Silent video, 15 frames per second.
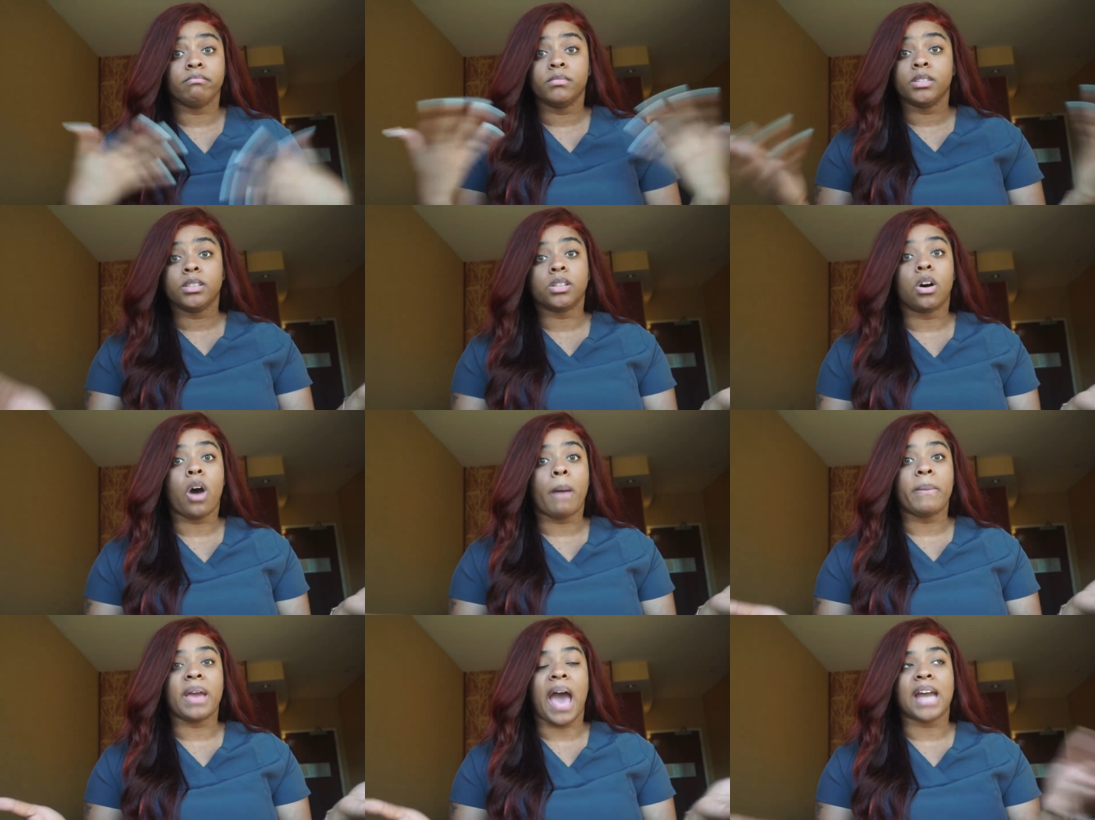So
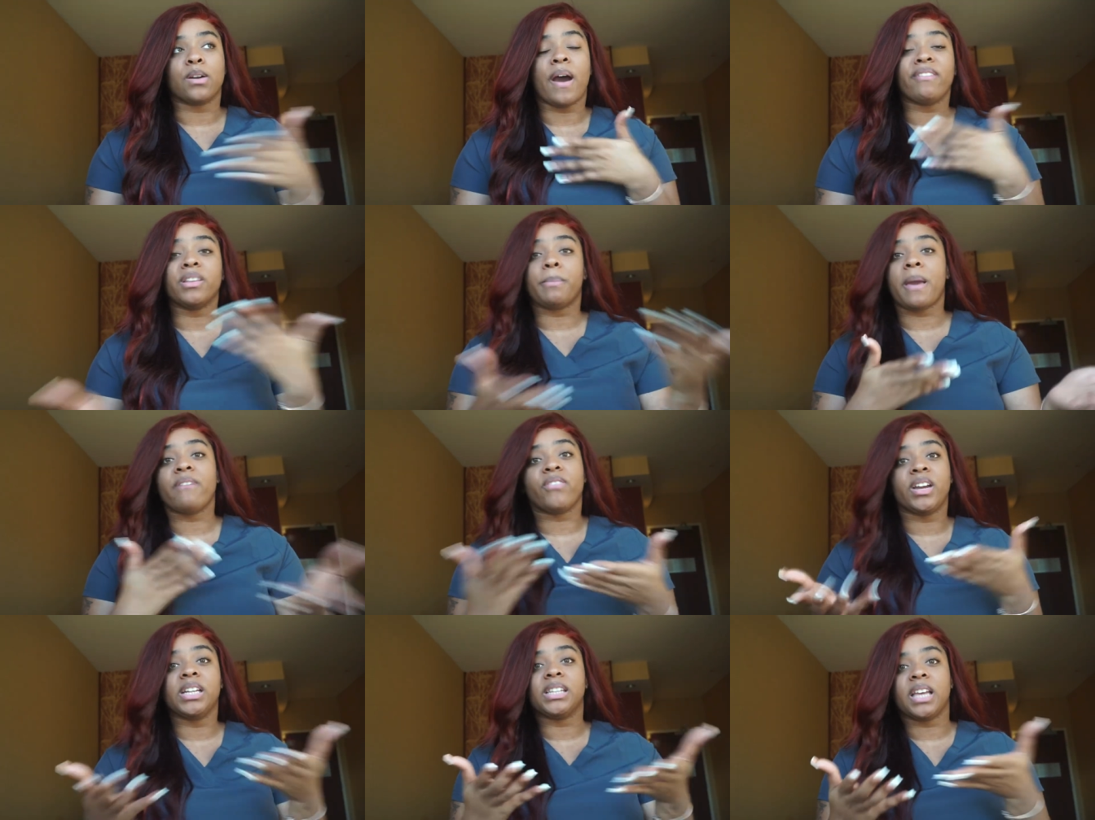I mean, I don't have to pay
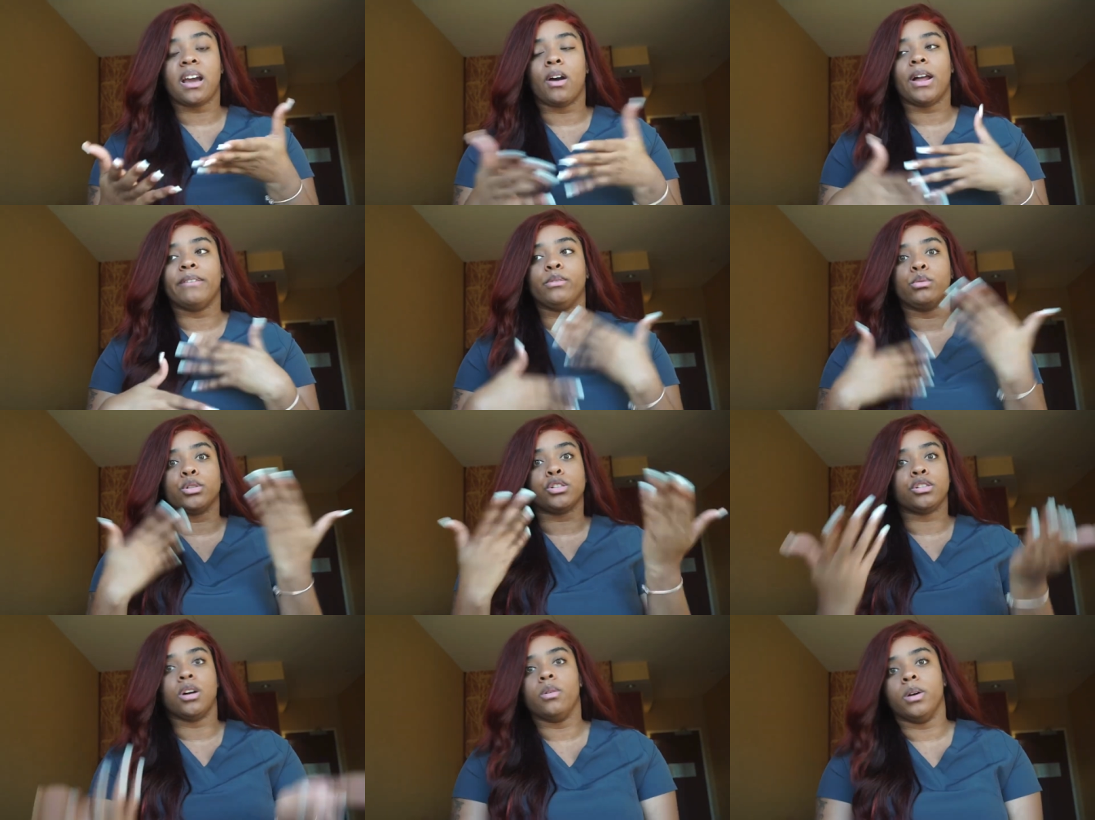for anything. All I have to do is
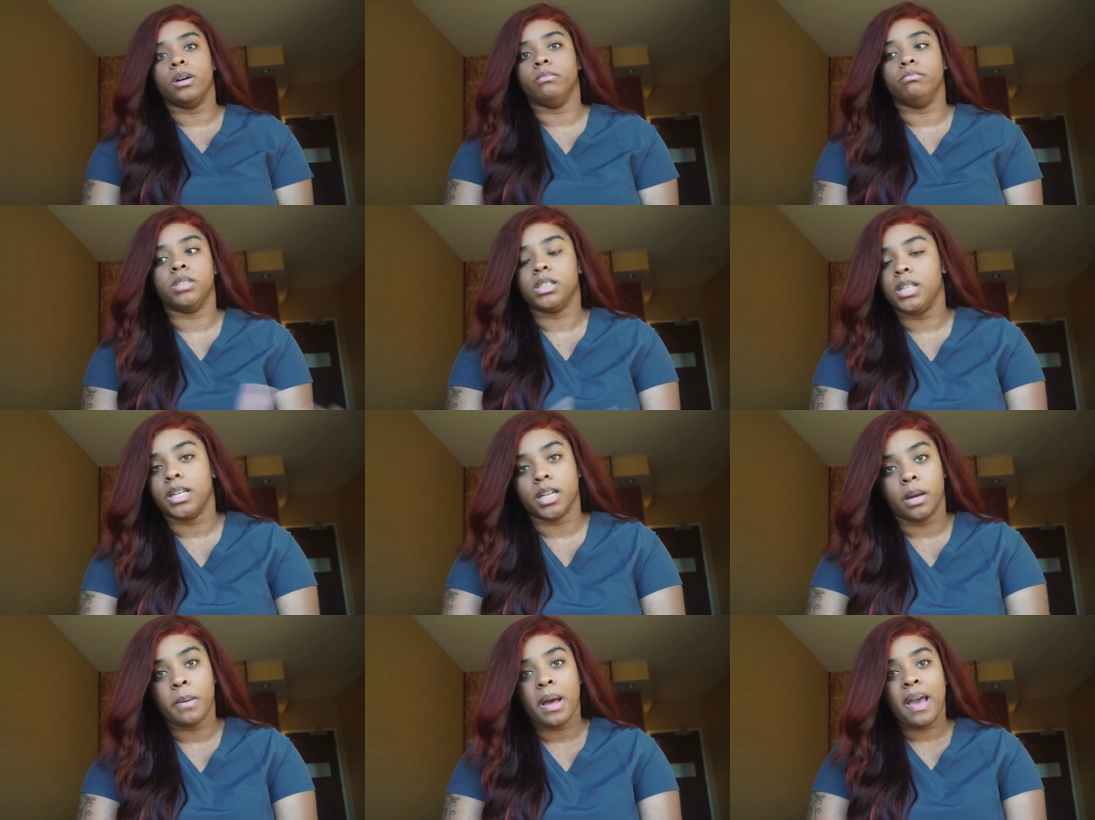show up, just get
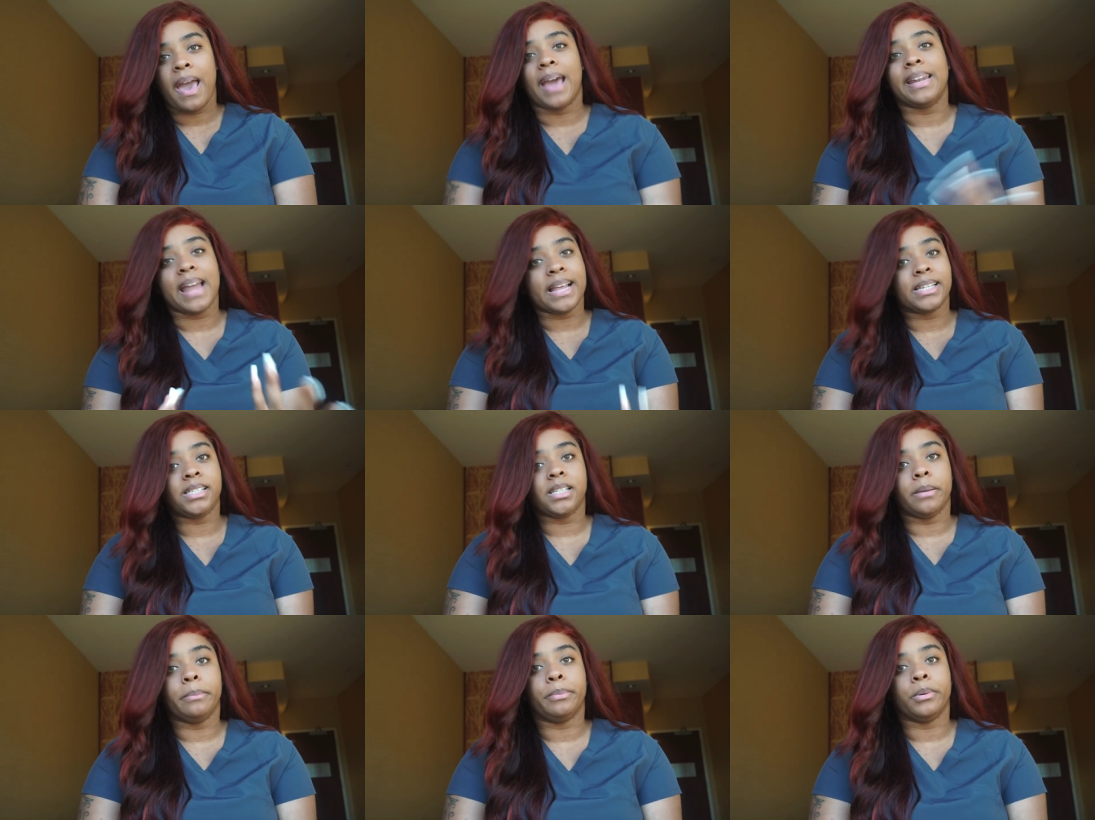up, and that's
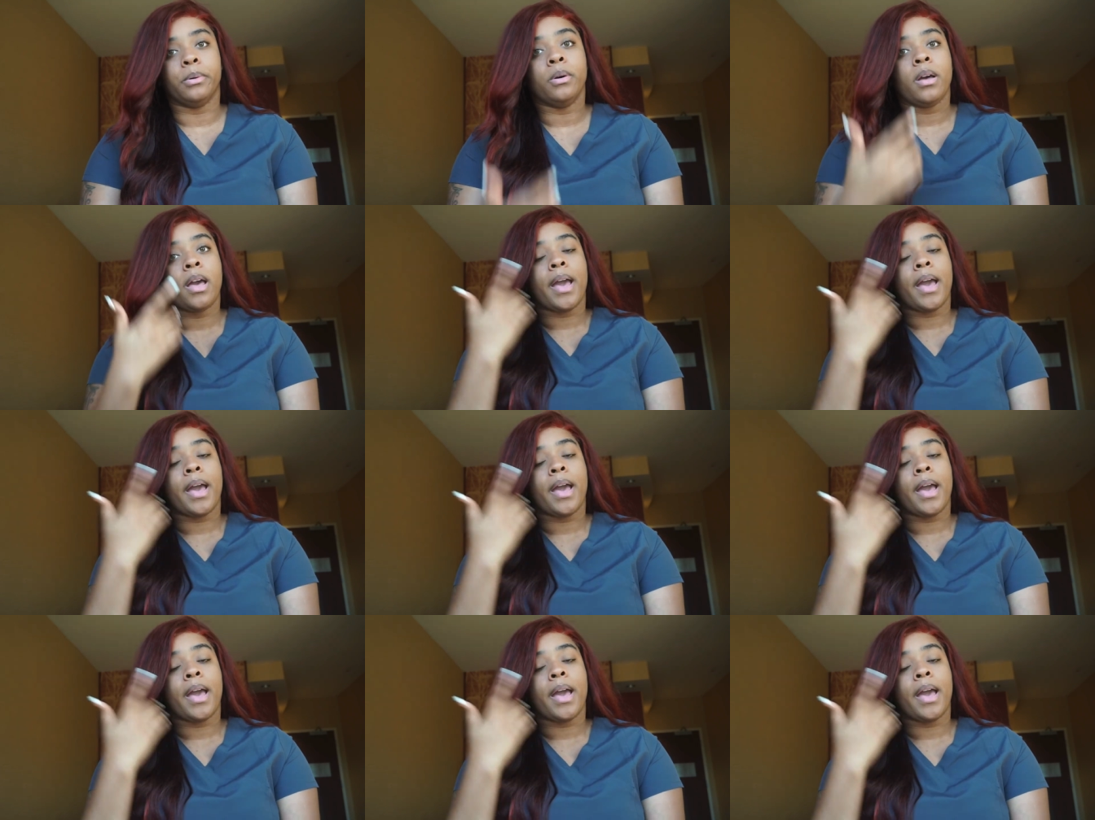simple.